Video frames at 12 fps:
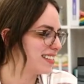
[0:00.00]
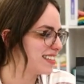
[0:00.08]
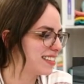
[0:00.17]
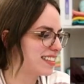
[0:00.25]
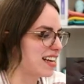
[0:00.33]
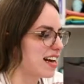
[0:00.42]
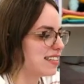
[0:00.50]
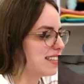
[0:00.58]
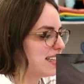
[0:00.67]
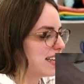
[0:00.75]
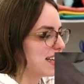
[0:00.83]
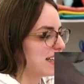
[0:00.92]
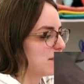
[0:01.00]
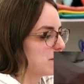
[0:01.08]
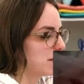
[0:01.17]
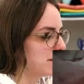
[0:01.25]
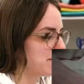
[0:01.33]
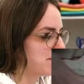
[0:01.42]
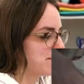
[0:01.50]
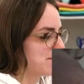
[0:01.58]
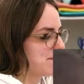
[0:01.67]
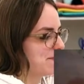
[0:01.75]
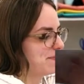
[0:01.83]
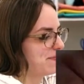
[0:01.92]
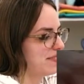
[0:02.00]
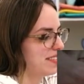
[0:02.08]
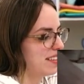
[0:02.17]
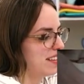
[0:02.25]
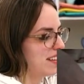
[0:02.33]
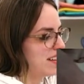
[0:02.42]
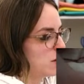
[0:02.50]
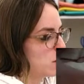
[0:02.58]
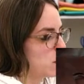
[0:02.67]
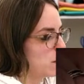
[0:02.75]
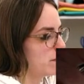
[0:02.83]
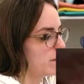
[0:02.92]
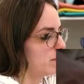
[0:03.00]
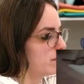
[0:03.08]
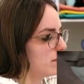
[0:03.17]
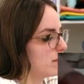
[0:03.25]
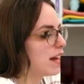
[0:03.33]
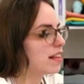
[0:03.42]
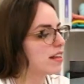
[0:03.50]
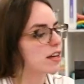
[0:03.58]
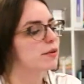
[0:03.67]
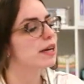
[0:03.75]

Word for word: It's not sticking, Lauren. Oh, I think we